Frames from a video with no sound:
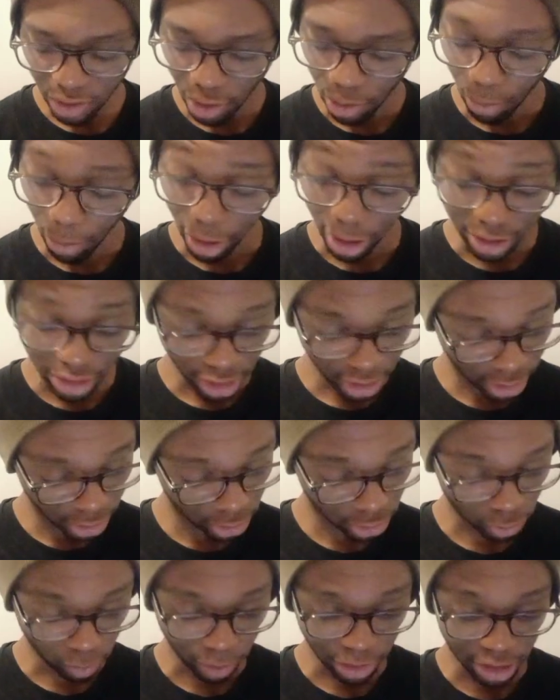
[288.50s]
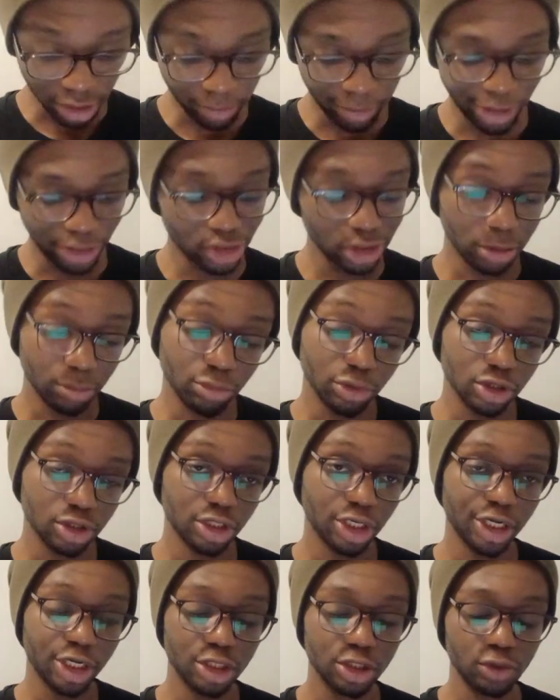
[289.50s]
But yes, we did make some
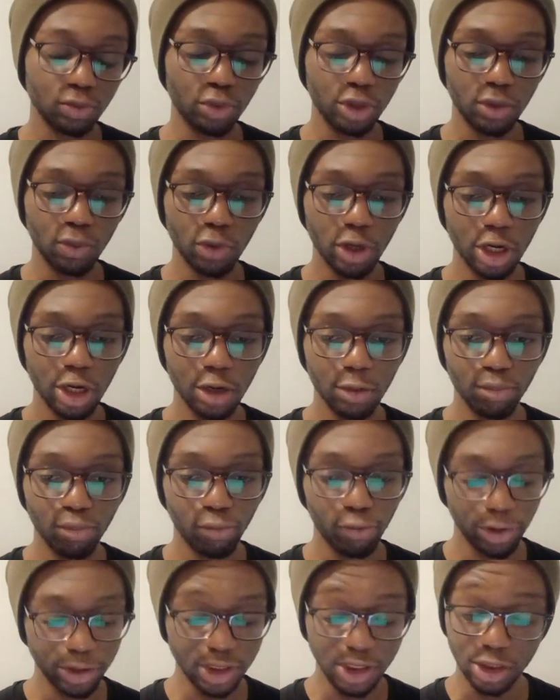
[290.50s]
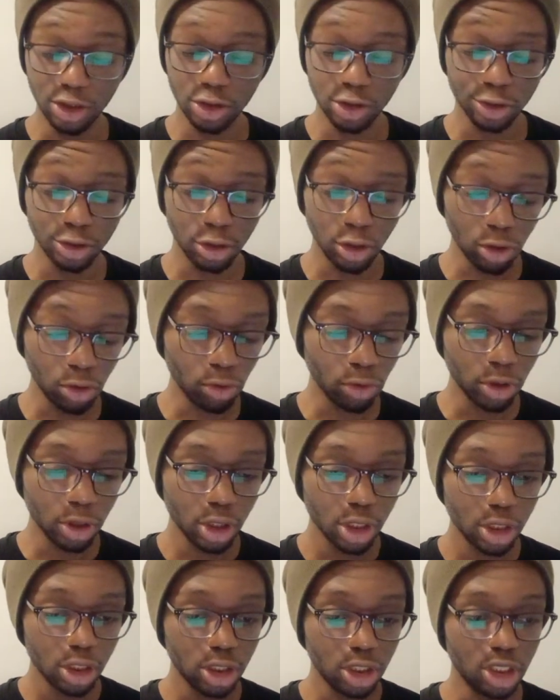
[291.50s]
mistakes. We were pretty slow
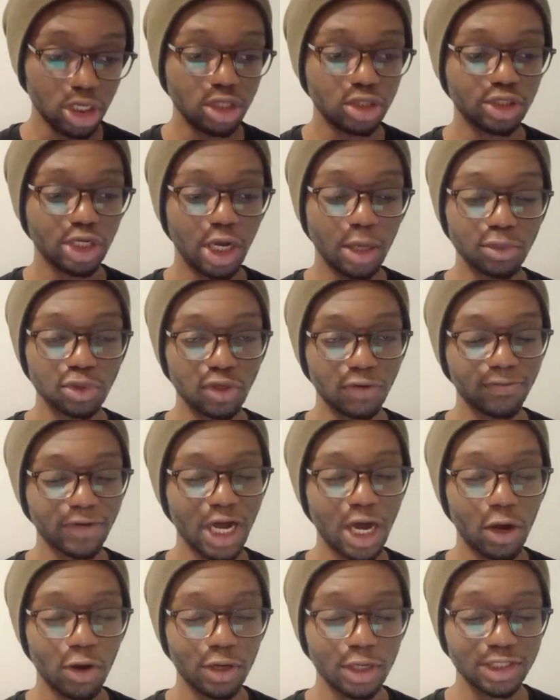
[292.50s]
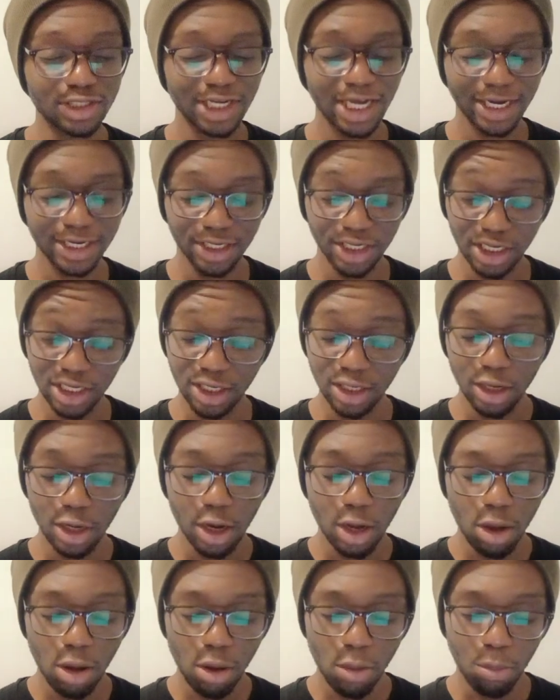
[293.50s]
in terms of our attacking,
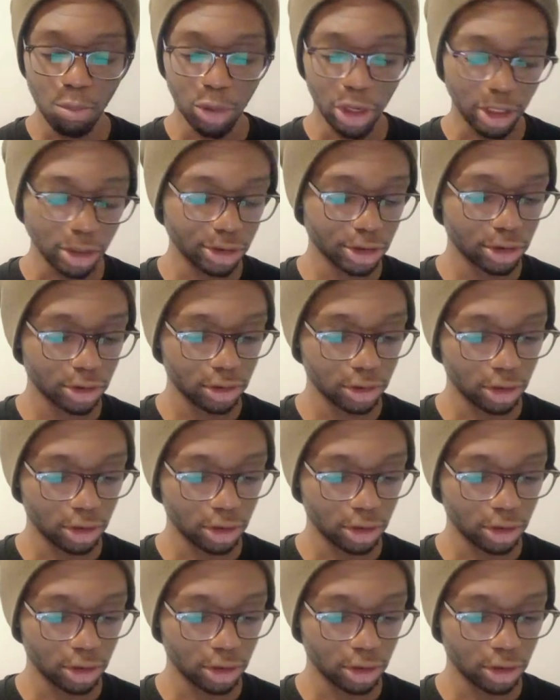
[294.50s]
but